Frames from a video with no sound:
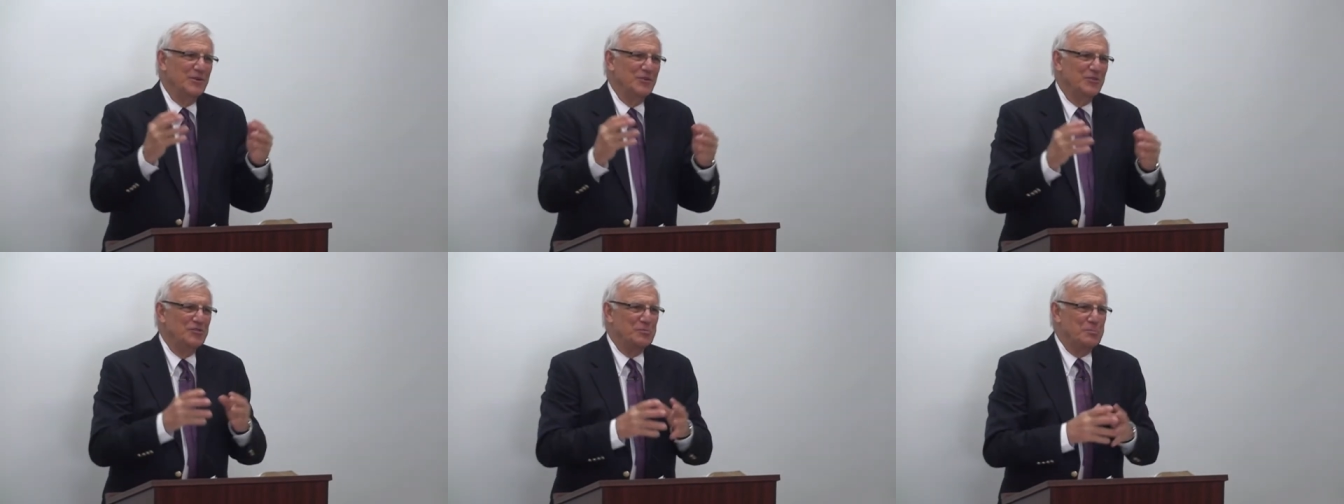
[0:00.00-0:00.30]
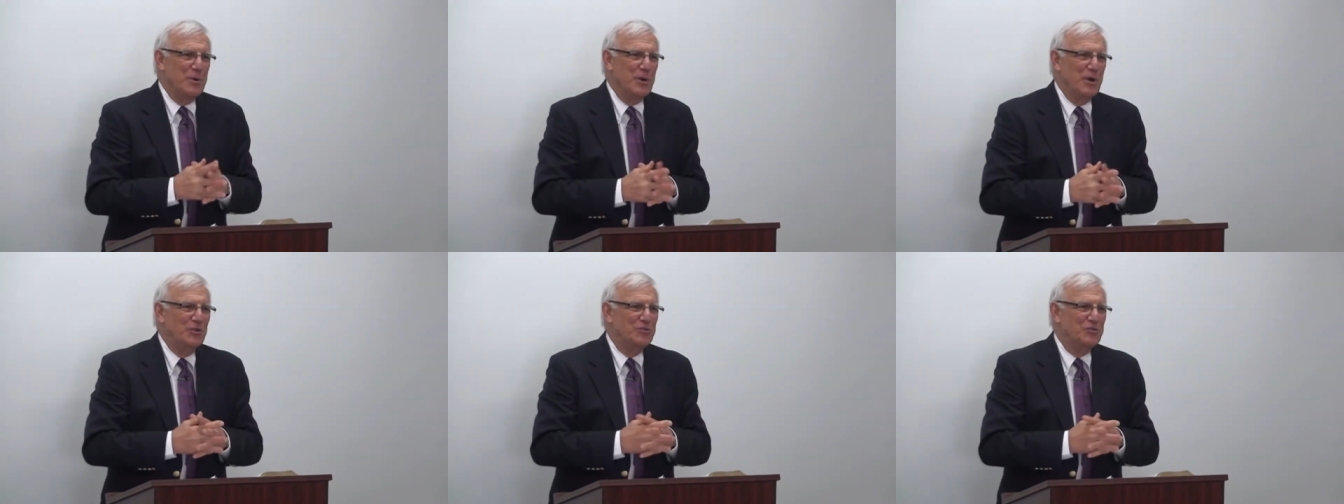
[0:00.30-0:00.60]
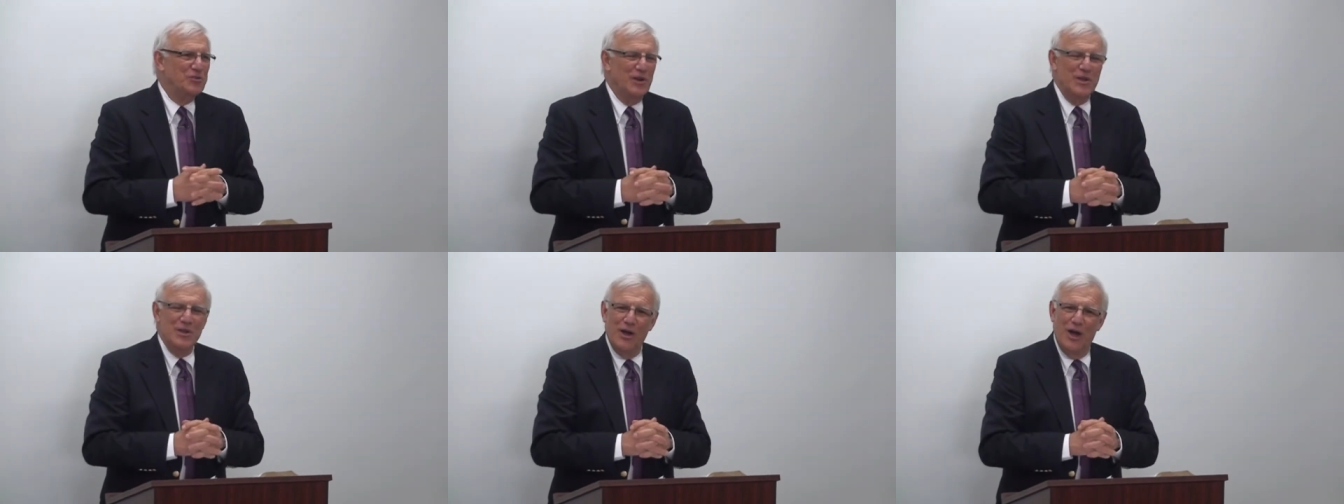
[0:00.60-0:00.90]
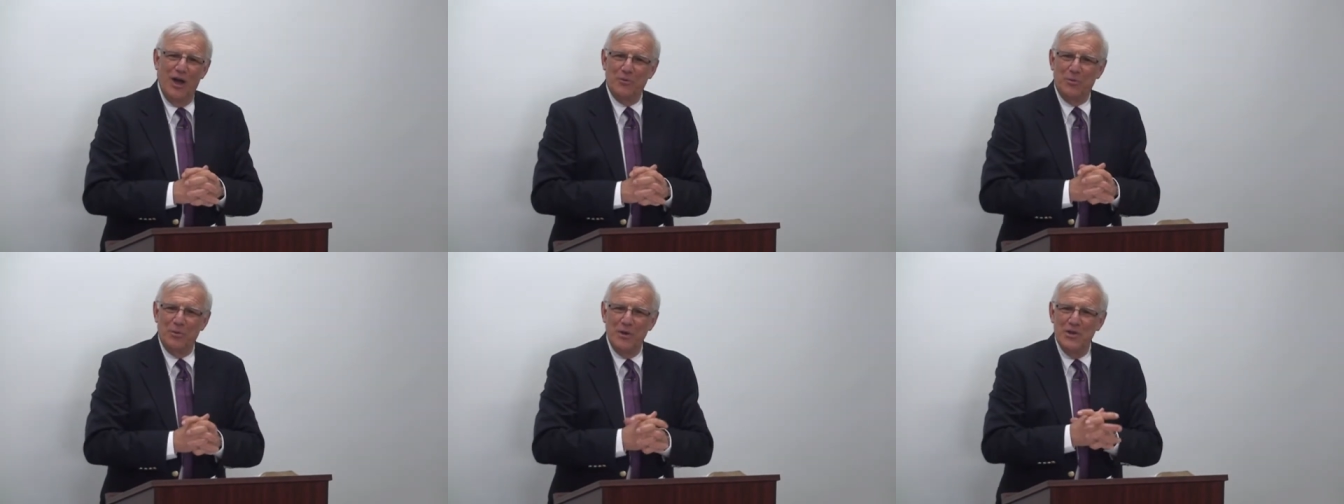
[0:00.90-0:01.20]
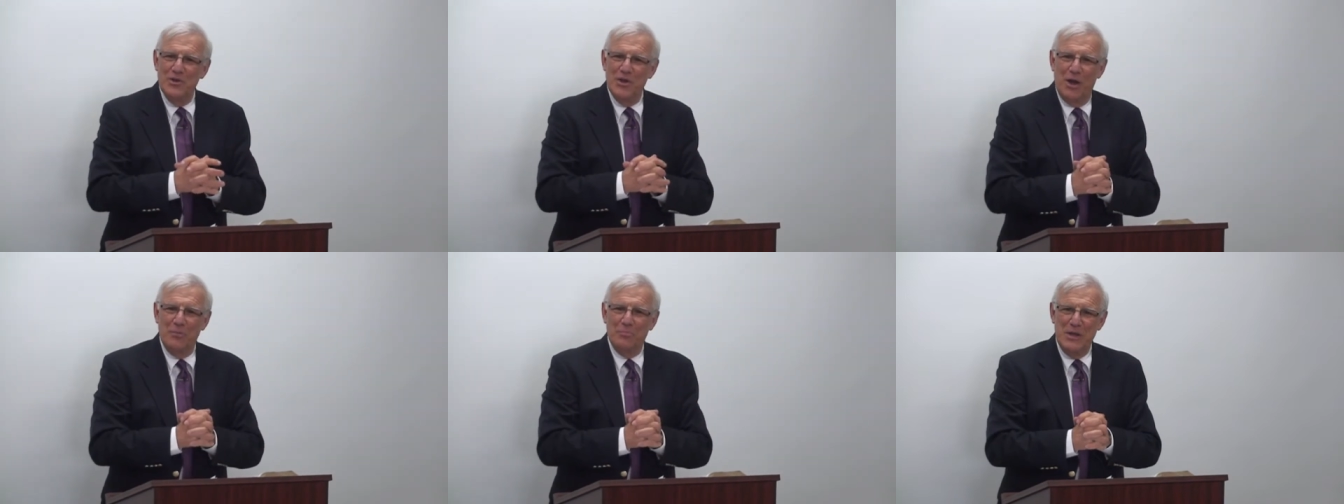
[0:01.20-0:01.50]
spiritually
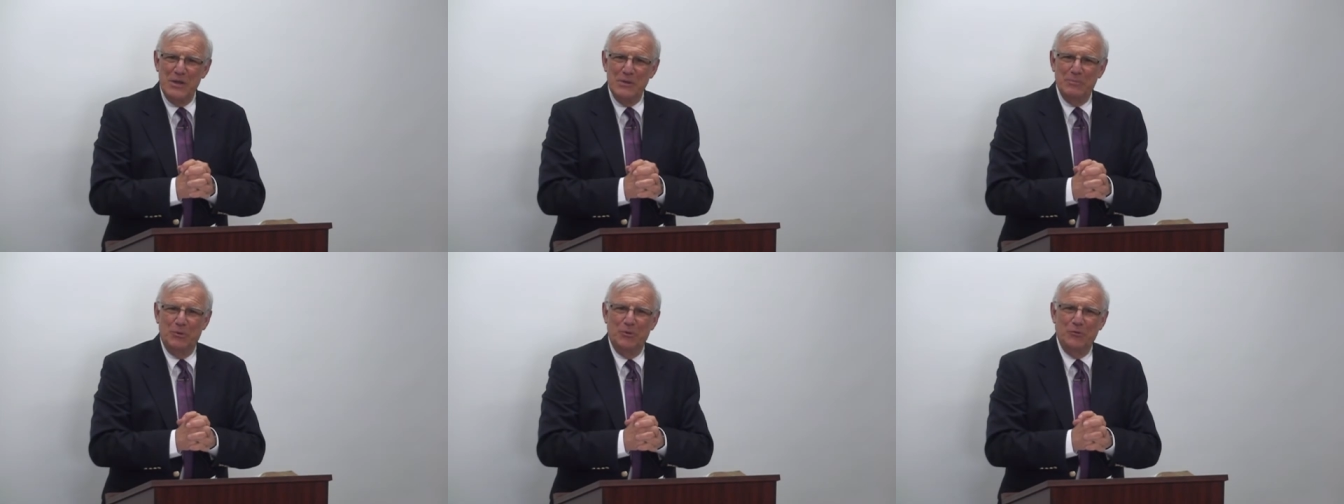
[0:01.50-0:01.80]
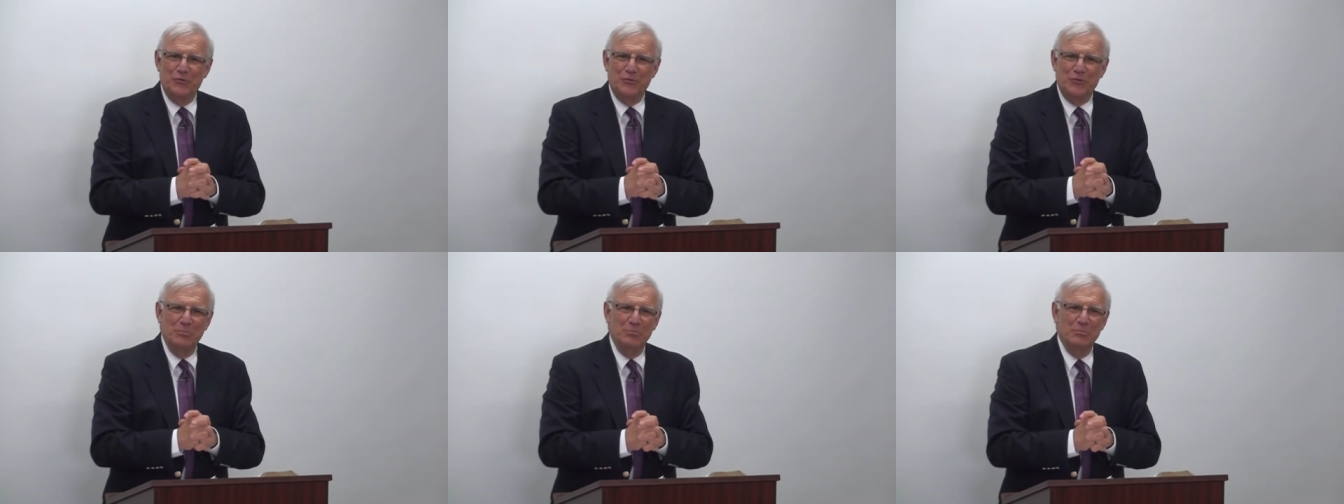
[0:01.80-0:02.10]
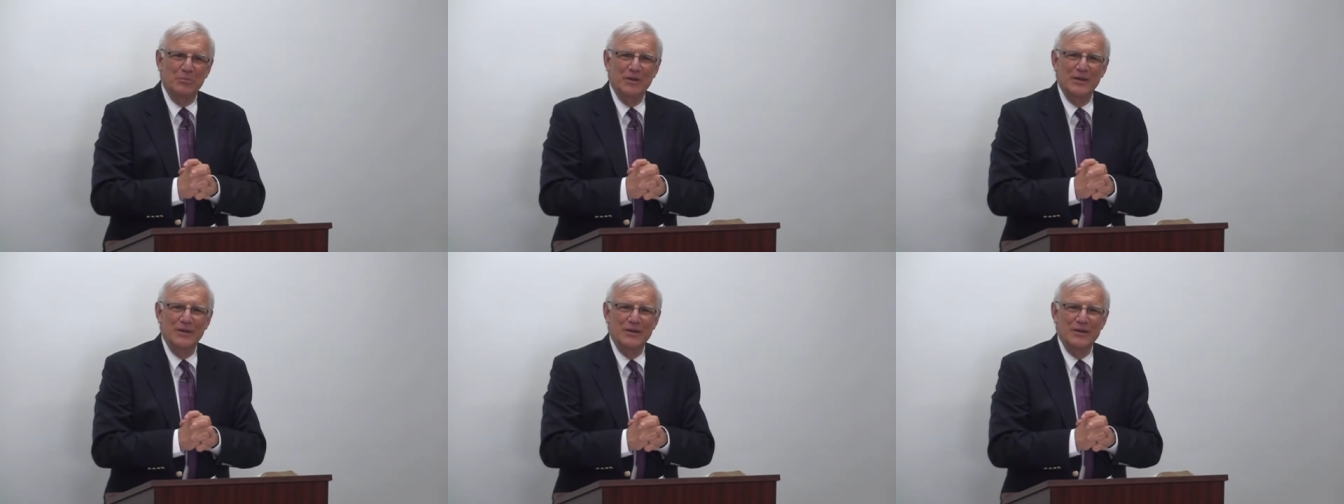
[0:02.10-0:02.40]
hungry young people from